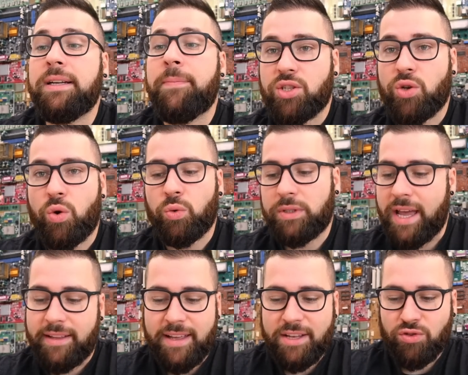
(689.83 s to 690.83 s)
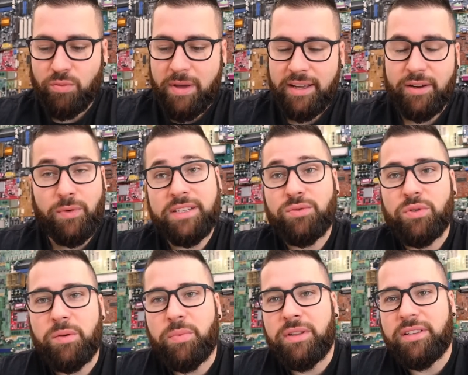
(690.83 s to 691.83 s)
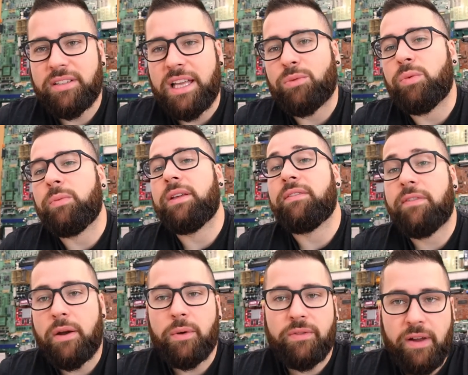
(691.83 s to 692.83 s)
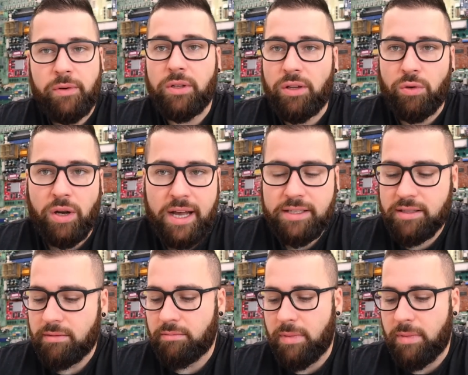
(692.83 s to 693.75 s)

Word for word: So the idea is to make a resin 3D printer that will be very, very low cost,